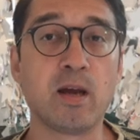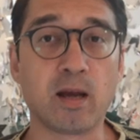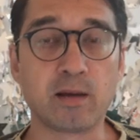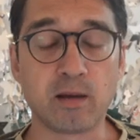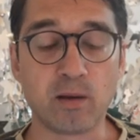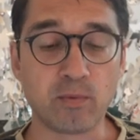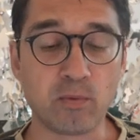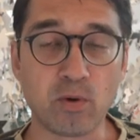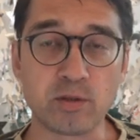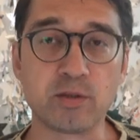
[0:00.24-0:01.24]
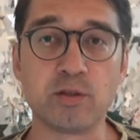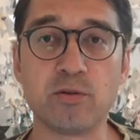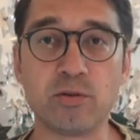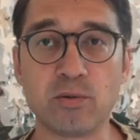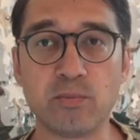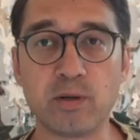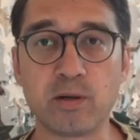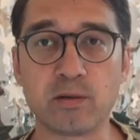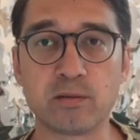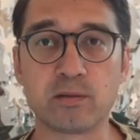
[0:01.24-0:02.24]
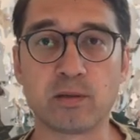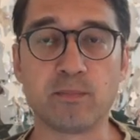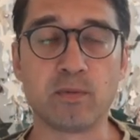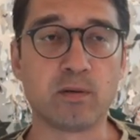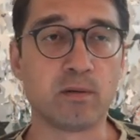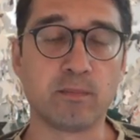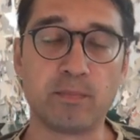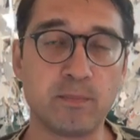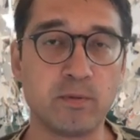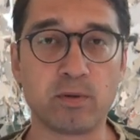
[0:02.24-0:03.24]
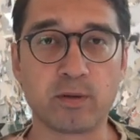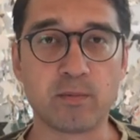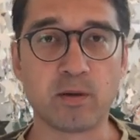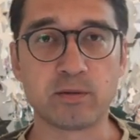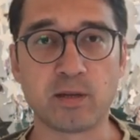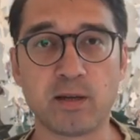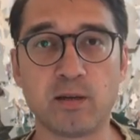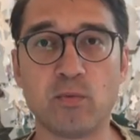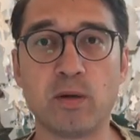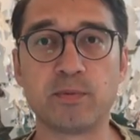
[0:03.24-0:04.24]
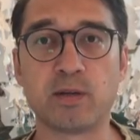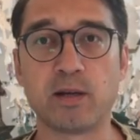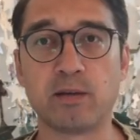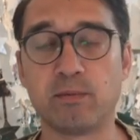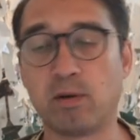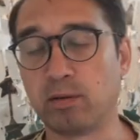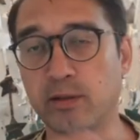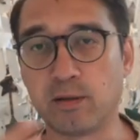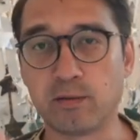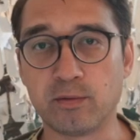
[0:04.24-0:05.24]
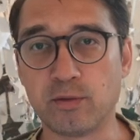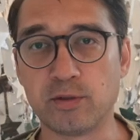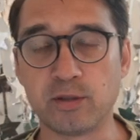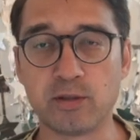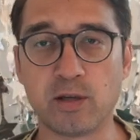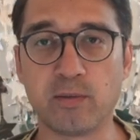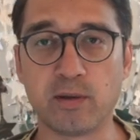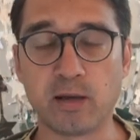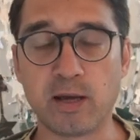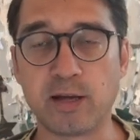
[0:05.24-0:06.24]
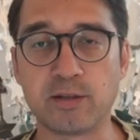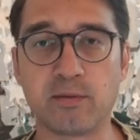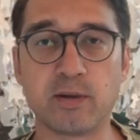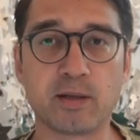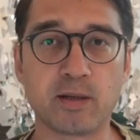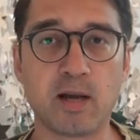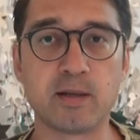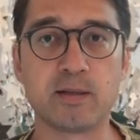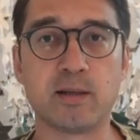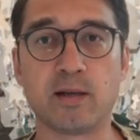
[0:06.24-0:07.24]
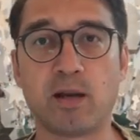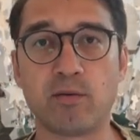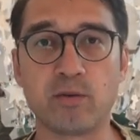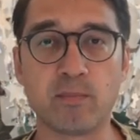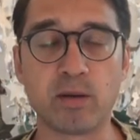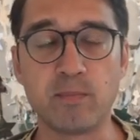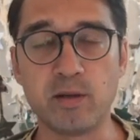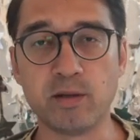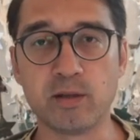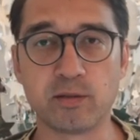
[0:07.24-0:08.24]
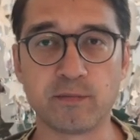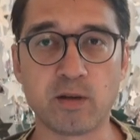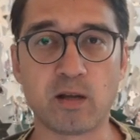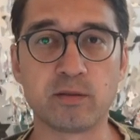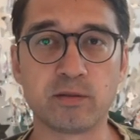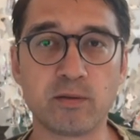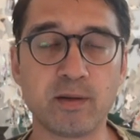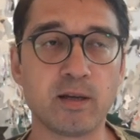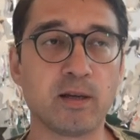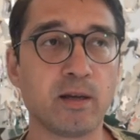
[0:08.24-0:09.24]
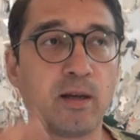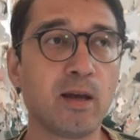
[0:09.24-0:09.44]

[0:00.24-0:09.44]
I, I watch these YouTube videos of uh, people talking about starting a website only and using gener A I generated content and how you can make millions of dollars doing it.